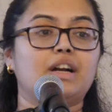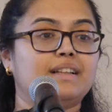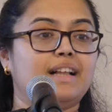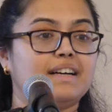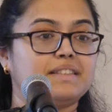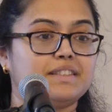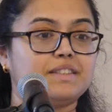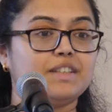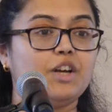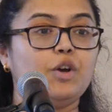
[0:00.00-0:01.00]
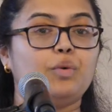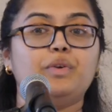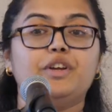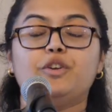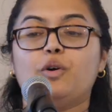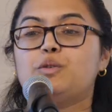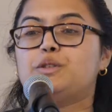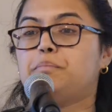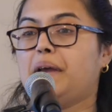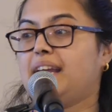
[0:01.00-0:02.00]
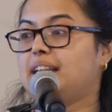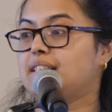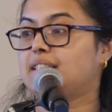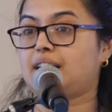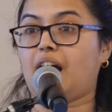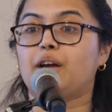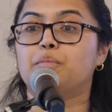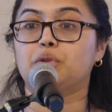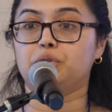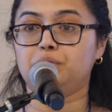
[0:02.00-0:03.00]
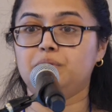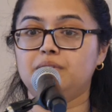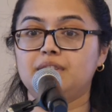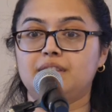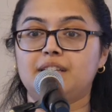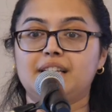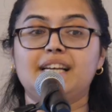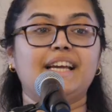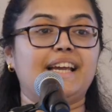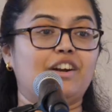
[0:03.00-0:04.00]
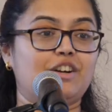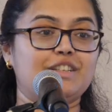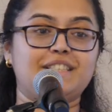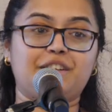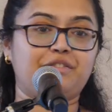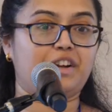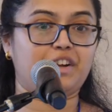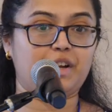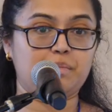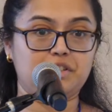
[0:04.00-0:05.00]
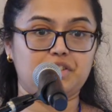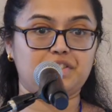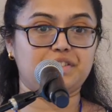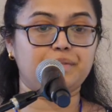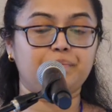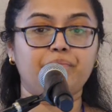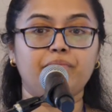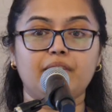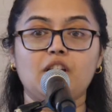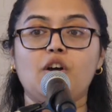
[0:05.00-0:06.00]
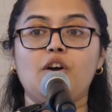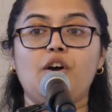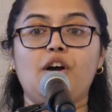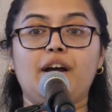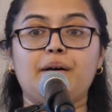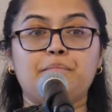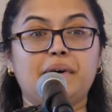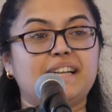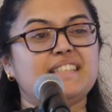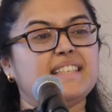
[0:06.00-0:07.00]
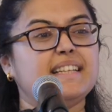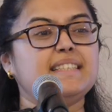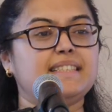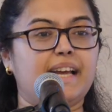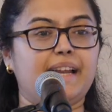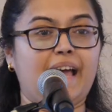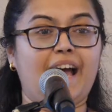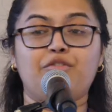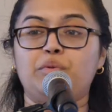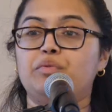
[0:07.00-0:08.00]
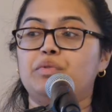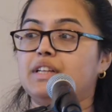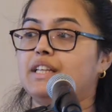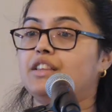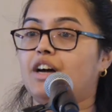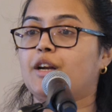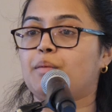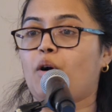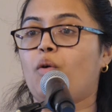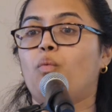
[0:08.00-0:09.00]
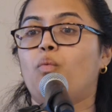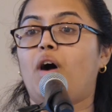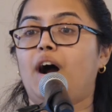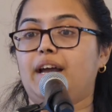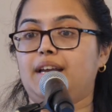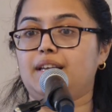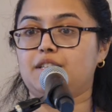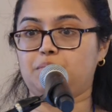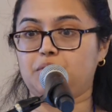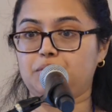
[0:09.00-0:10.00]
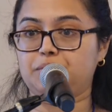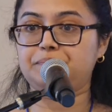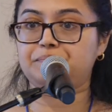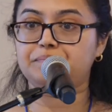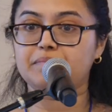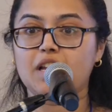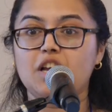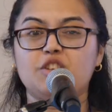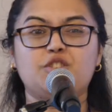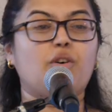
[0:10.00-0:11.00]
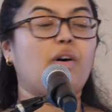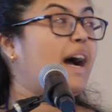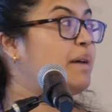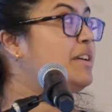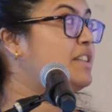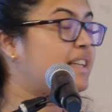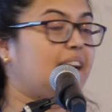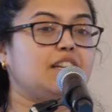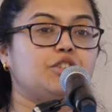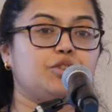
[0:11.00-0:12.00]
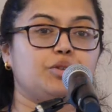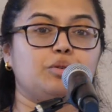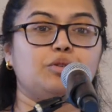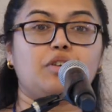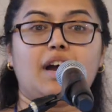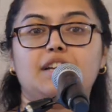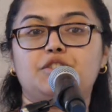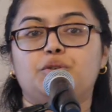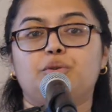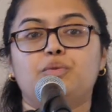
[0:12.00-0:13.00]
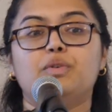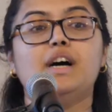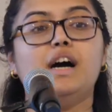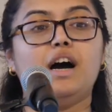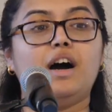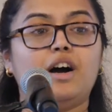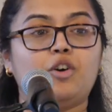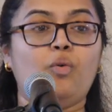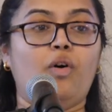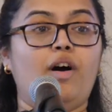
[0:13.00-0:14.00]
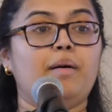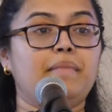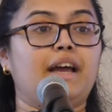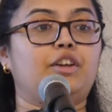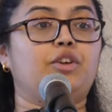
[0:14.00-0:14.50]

art classes, we know to paint the sky blue in our stick figure images. But since then, have we really thought about why it is blue? So I'm here today to try to qualm that